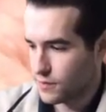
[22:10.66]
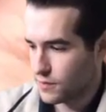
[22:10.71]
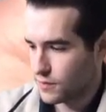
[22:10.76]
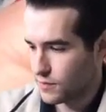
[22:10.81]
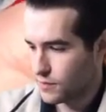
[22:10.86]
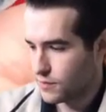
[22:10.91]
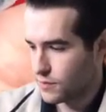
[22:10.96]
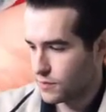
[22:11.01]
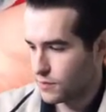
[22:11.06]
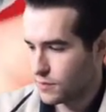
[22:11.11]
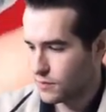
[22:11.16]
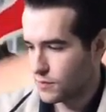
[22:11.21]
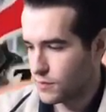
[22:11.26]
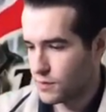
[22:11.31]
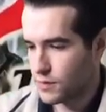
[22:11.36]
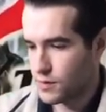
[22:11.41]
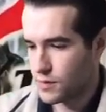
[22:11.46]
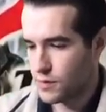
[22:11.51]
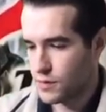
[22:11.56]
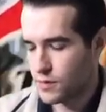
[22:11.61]

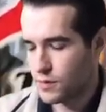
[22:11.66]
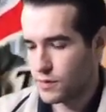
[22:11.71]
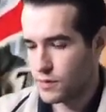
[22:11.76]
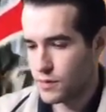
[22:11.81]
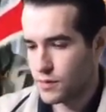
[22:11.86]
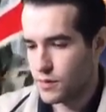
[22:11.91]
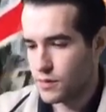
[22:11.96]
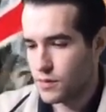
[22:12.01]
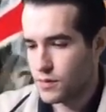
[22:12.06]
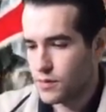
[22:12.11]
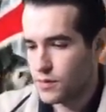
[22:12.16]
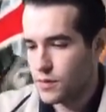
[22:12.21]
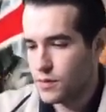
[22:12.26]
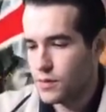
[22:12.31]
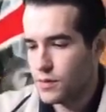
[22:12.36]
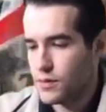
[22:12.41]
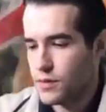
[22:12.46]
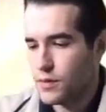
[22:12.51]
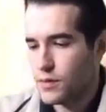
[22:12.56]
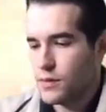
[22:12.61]

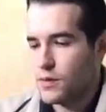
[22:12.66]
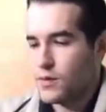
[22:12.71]
(no one is talking)